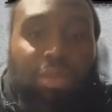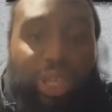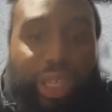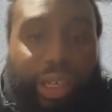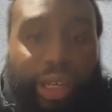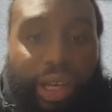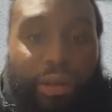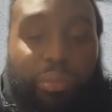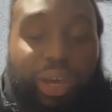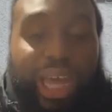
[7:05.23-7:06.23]
But
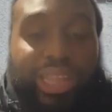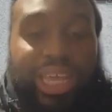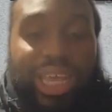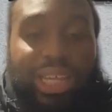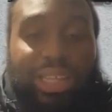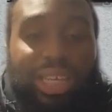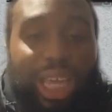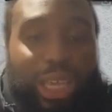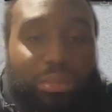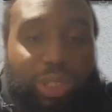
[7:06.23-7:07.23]
but at the end of the
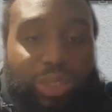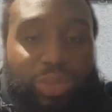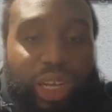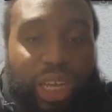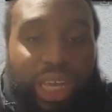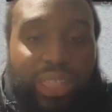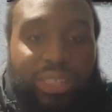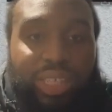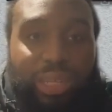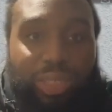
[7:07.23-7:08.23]
day, Miss Renee, at the
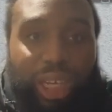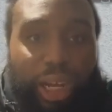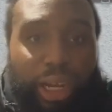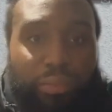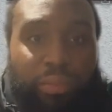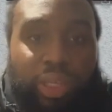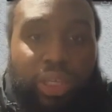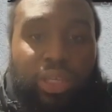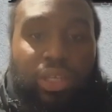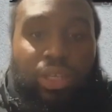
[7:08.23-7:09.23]
same time,
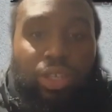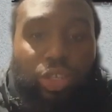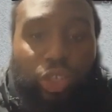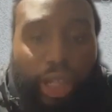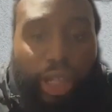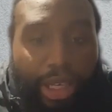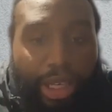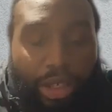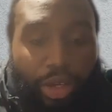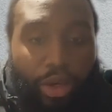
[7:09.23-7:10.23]
like
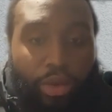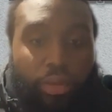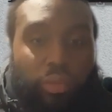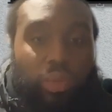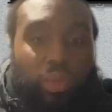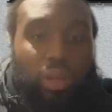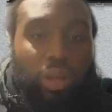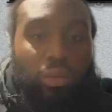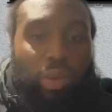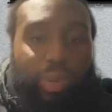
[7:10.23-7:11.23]
a
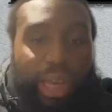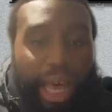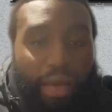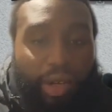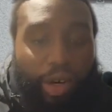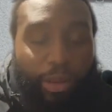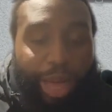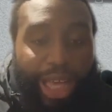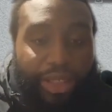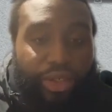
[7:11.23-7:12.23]
woman having her
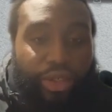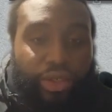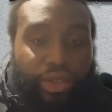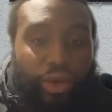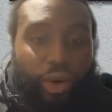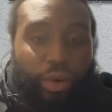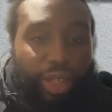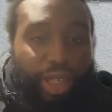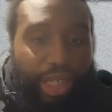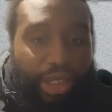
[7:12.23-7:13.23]
master's or her
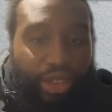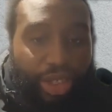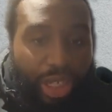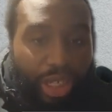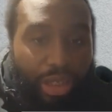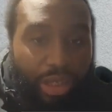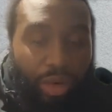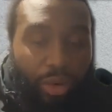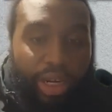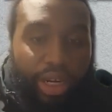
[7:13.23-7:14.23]
PhD or
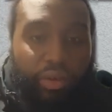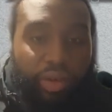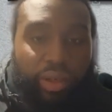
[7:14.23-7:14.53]
whatever,